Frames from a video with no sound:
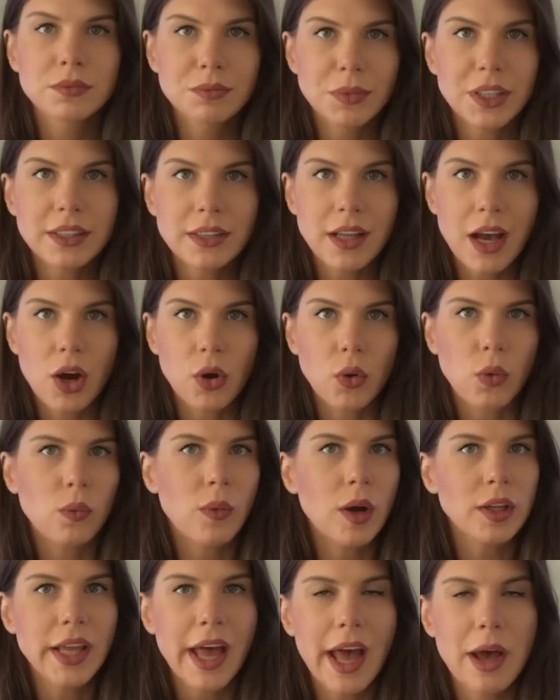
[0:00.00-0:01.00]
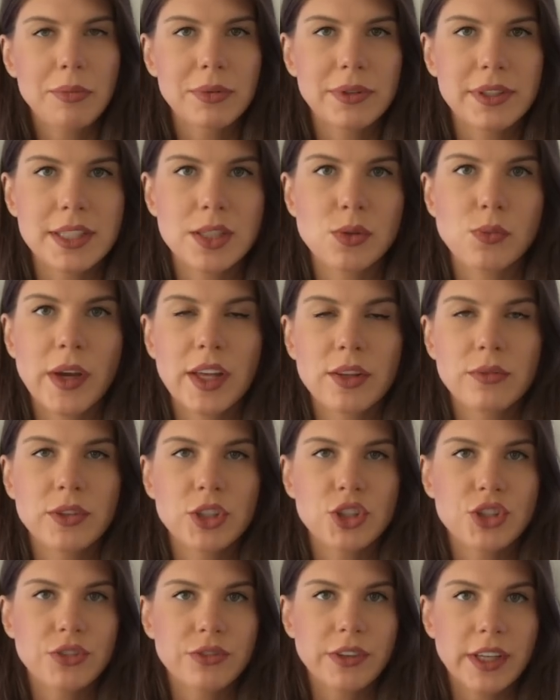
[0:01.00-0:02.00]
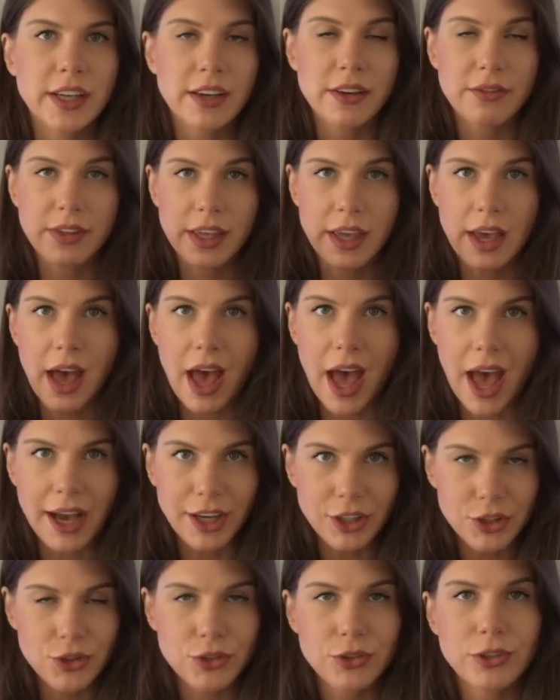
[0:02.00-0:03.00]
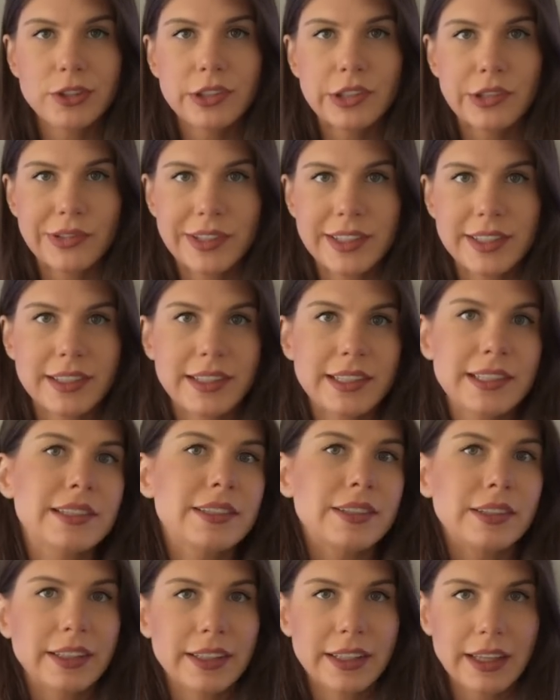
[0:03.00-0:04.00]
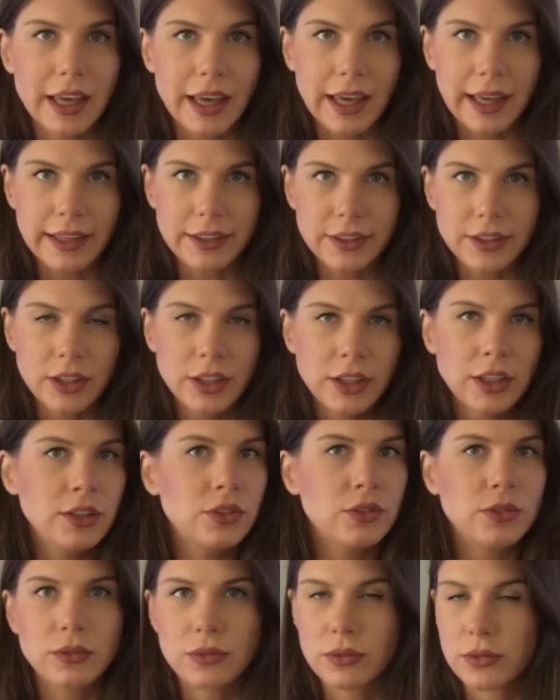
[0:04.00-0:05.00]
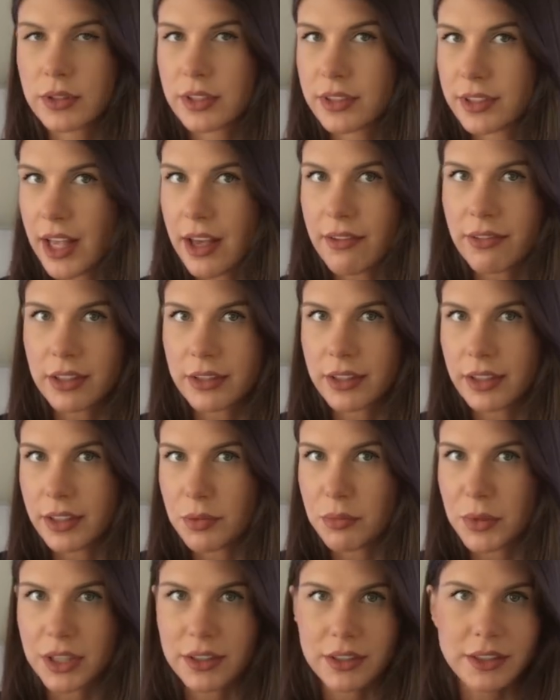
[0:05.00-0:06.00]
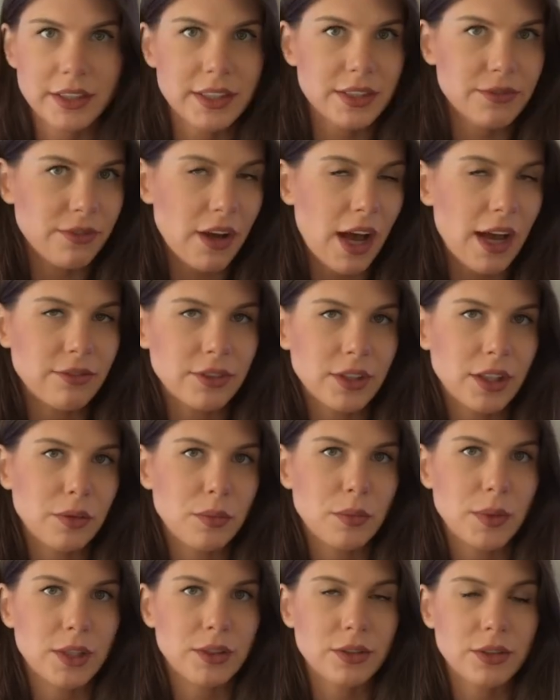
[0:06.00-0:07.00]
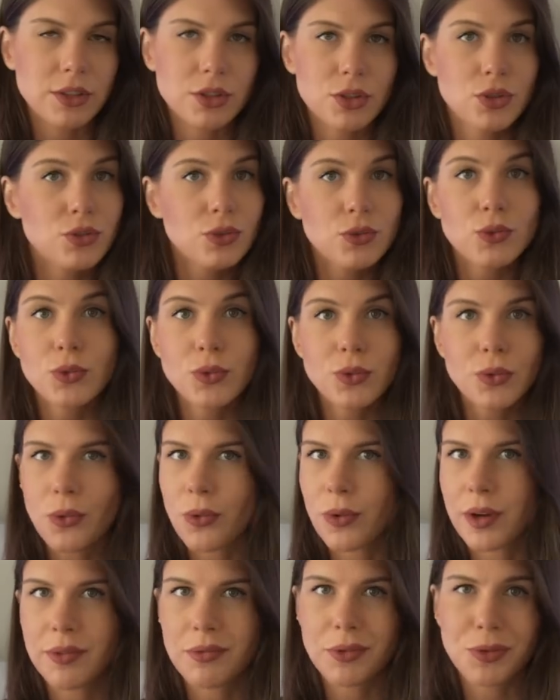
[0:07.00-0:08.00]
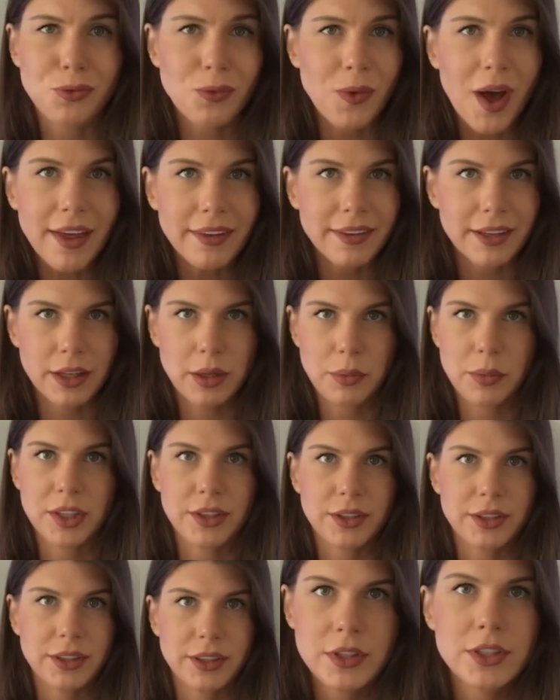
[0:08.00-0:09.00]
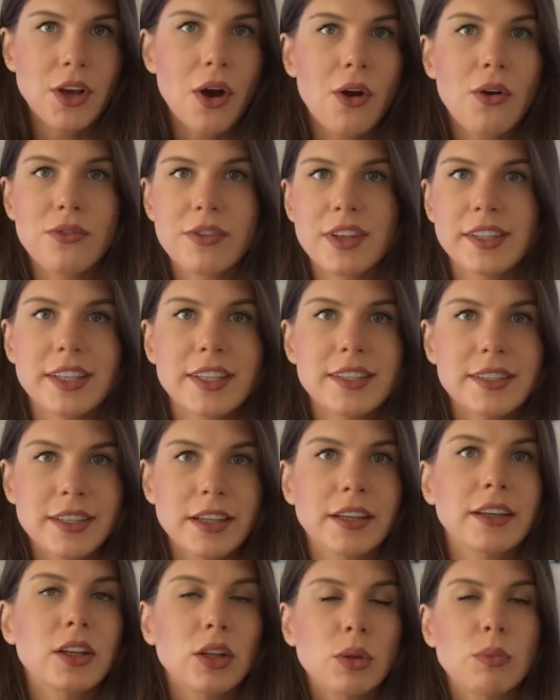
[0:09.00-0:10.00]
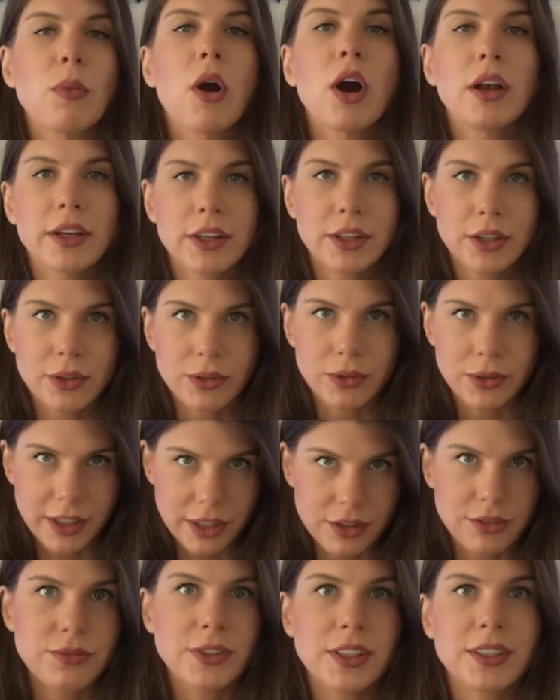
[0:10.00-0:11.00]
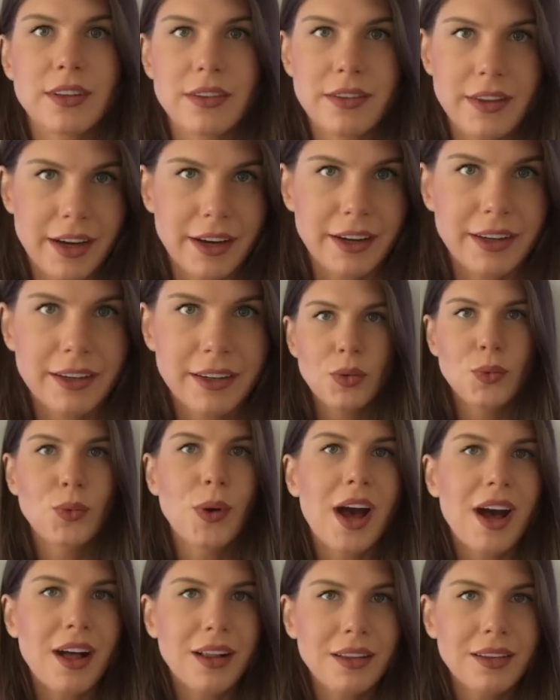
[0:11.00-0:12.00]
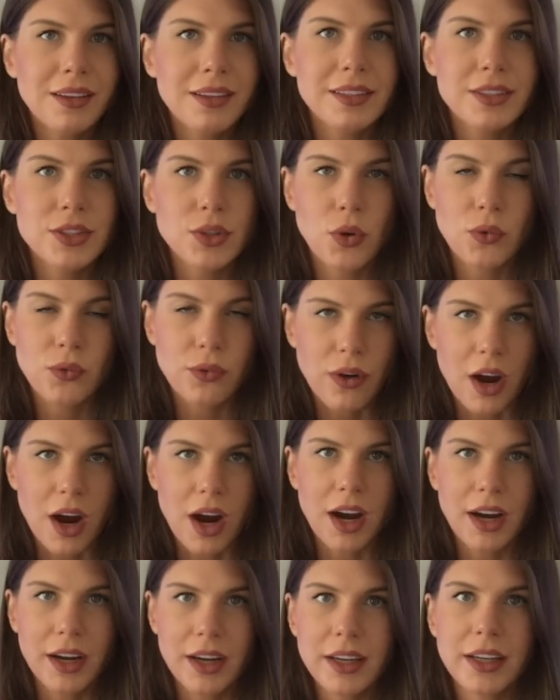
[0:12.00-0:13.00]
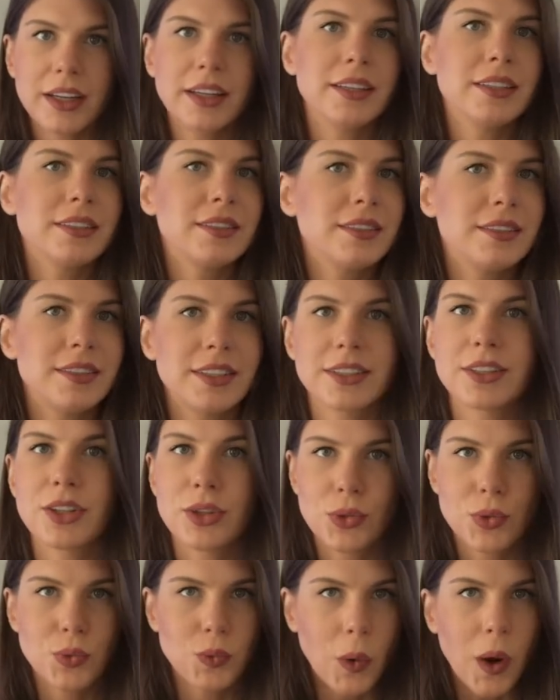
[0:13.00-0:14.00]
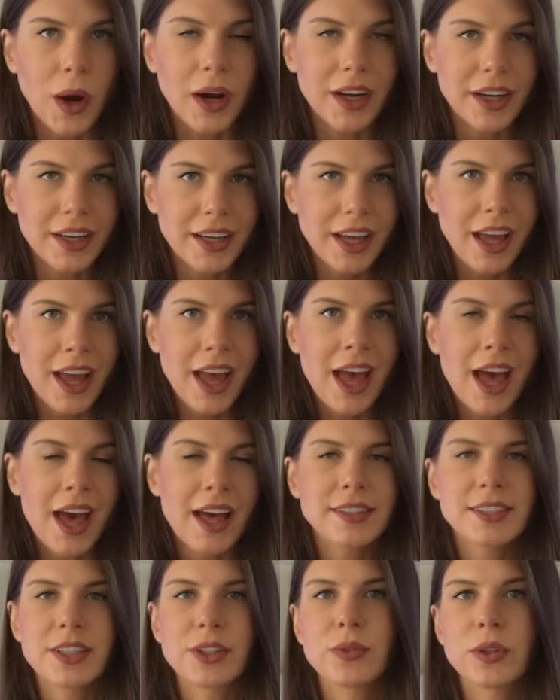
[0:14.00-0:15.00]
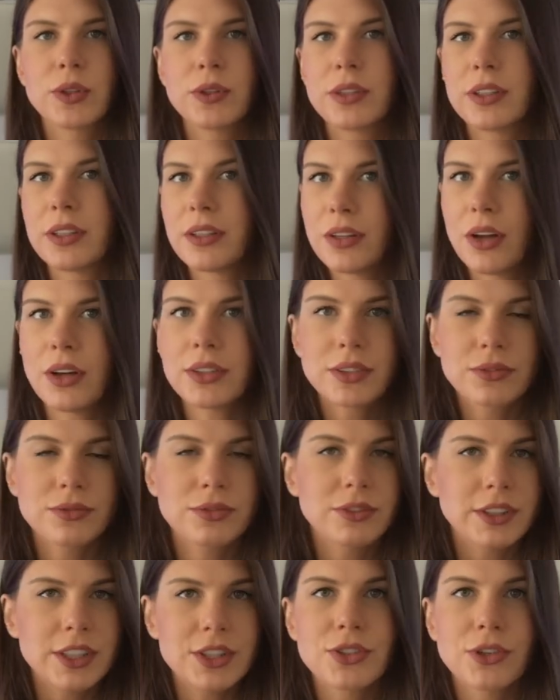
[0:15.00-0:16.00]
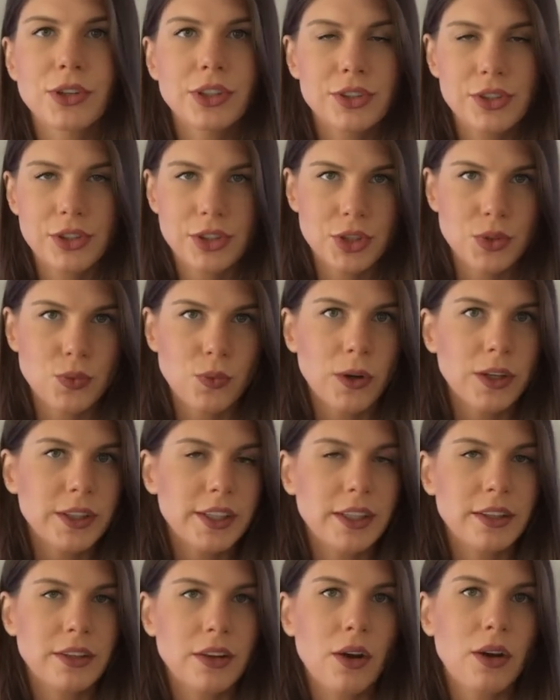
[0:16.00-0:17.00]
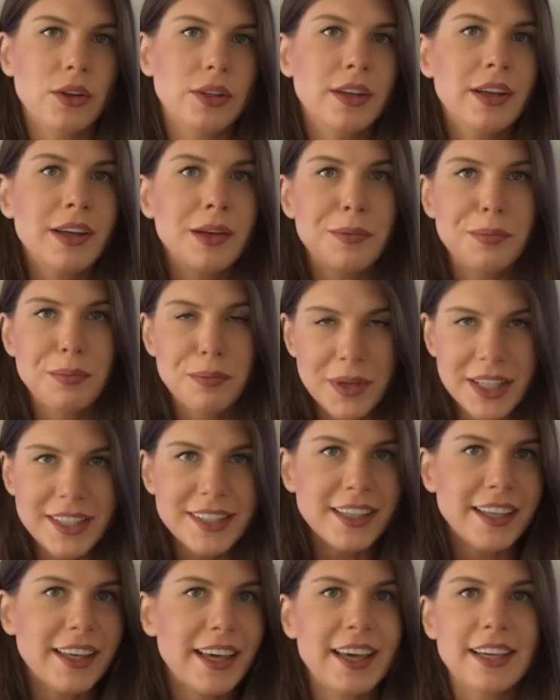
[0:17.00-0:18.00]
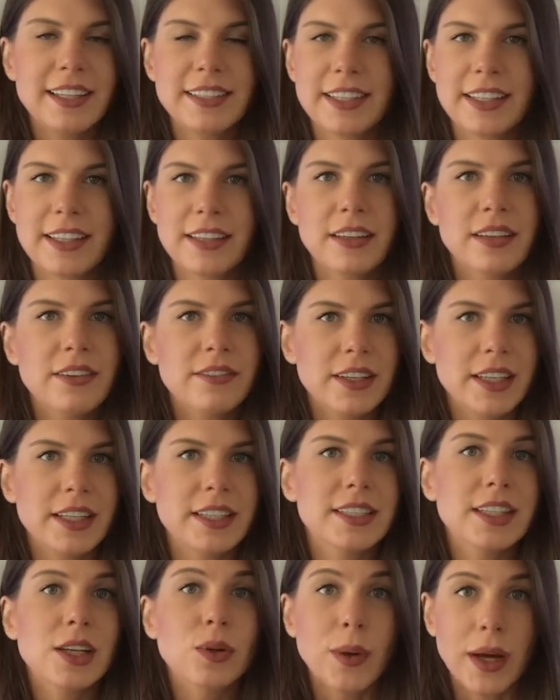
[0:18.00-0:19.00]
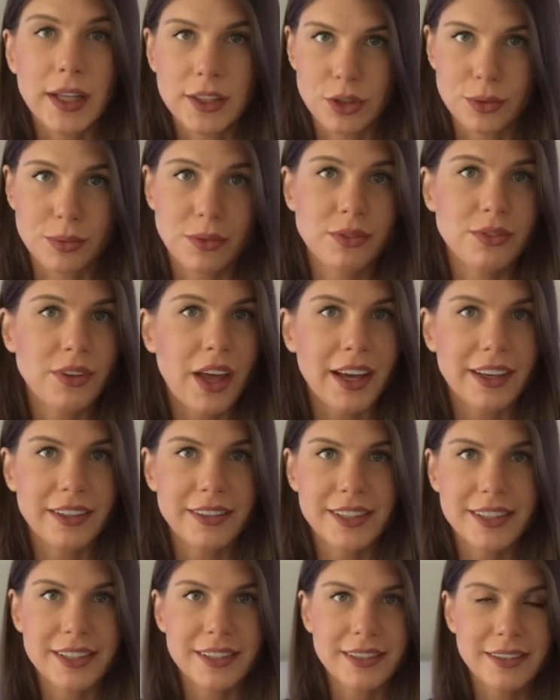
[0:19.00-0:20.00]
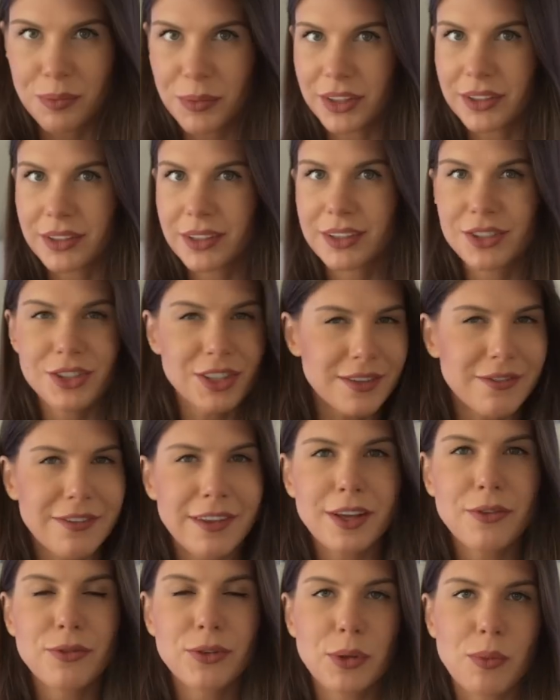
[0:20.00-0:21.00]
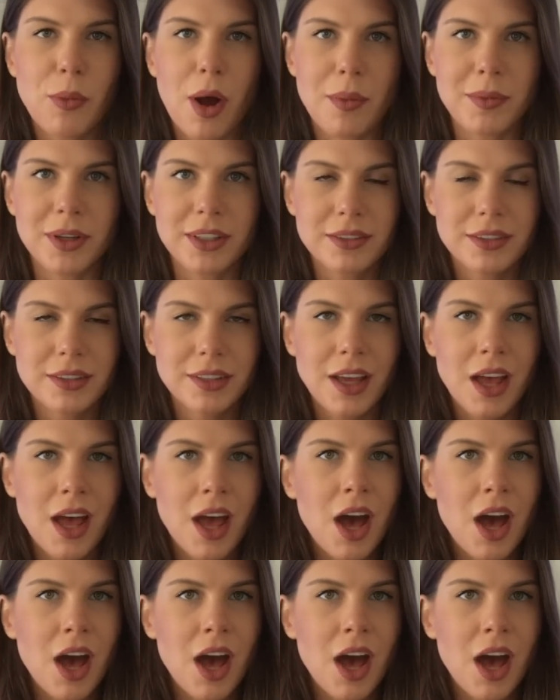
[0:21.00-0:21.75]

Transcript: But now, what happens when we shrink the actual transistor gate to 7 nanometers, 5 nanometers, 2 or even 1 nanometer so that a single molecule can fit in there? Well, so far it didn't work, and there were a lot of researchers working on mitigating these quantum effects. But just think for a moment.